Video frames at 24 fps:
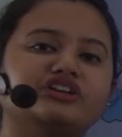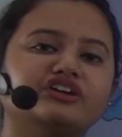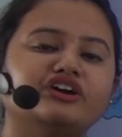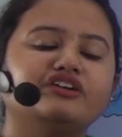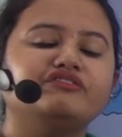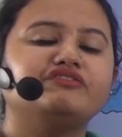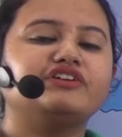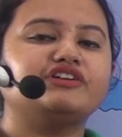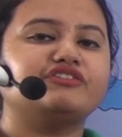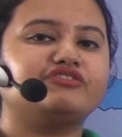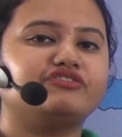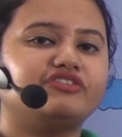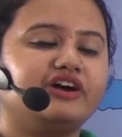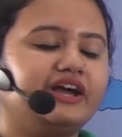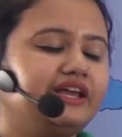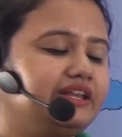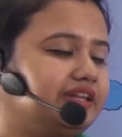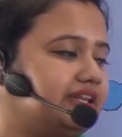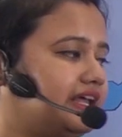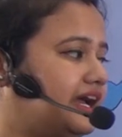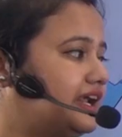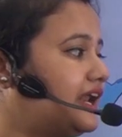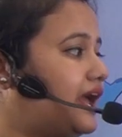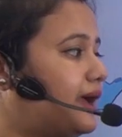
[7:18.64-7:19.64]
here we
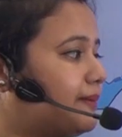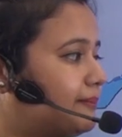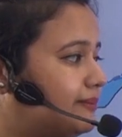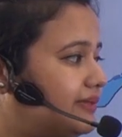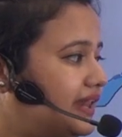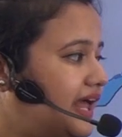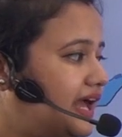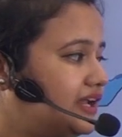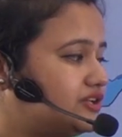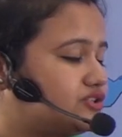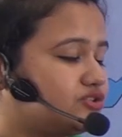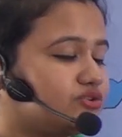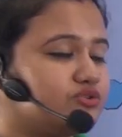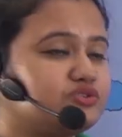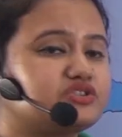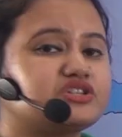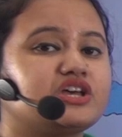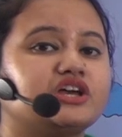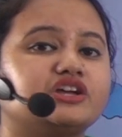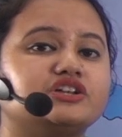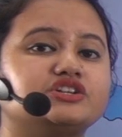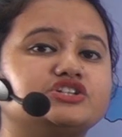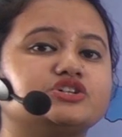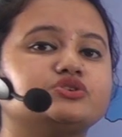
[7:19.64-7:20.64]
find that plateaus
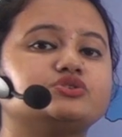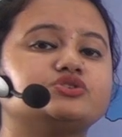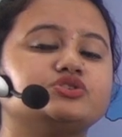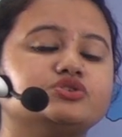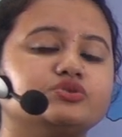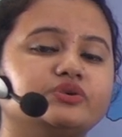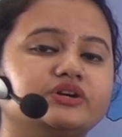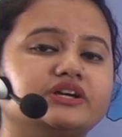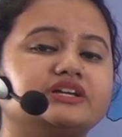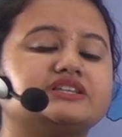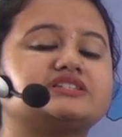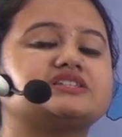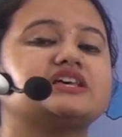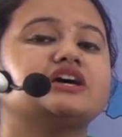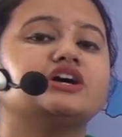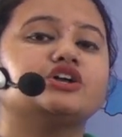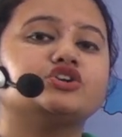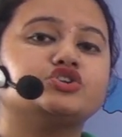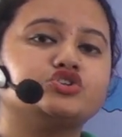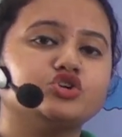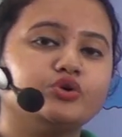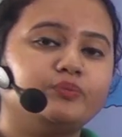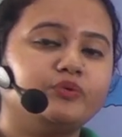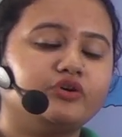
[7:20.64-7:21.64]
due to its
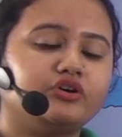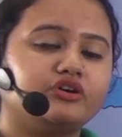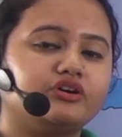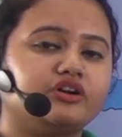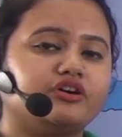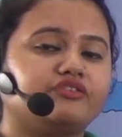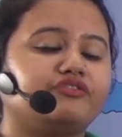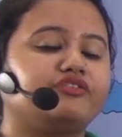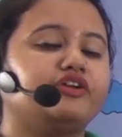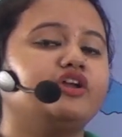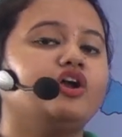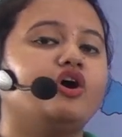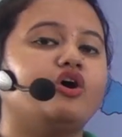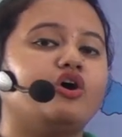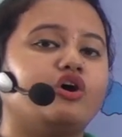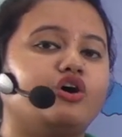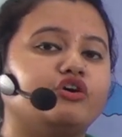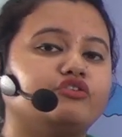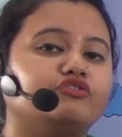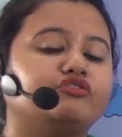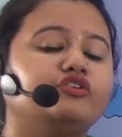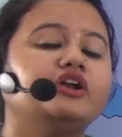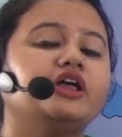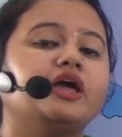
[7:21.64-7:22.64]
topography
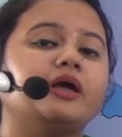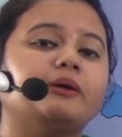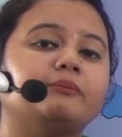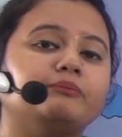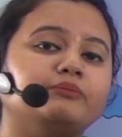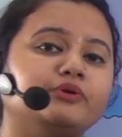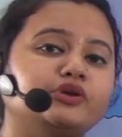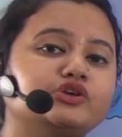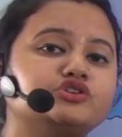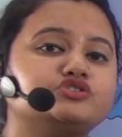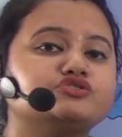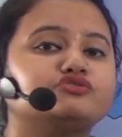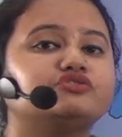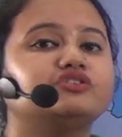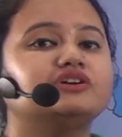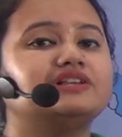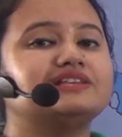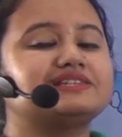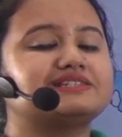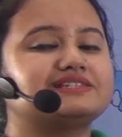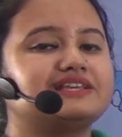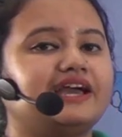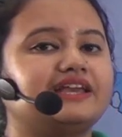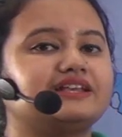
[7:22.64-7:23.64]
offer
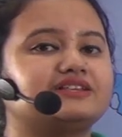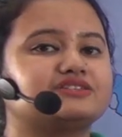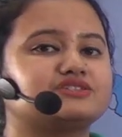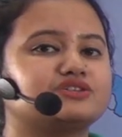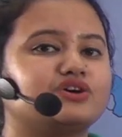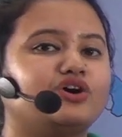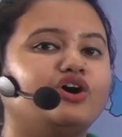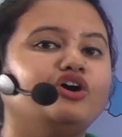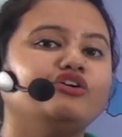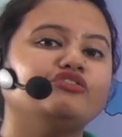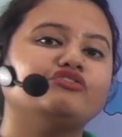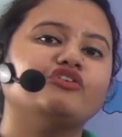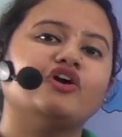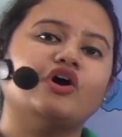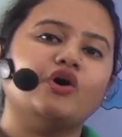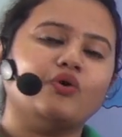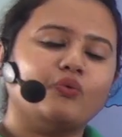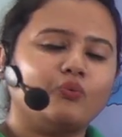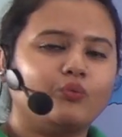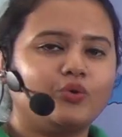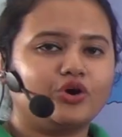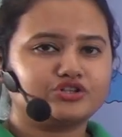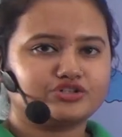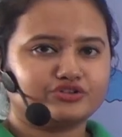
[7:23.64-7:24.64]
beautiful sights of
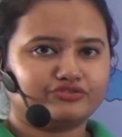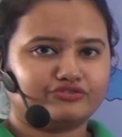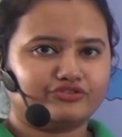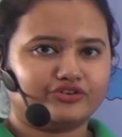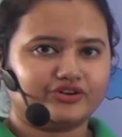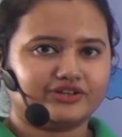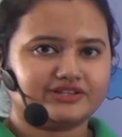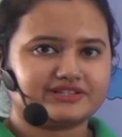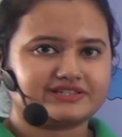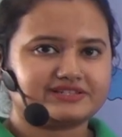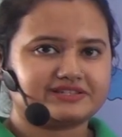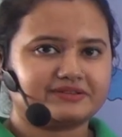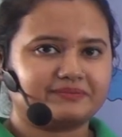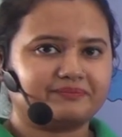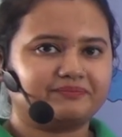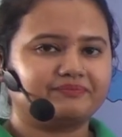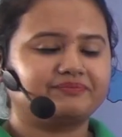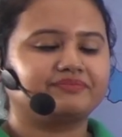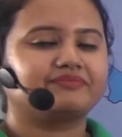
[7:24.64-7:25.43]
waterfalls.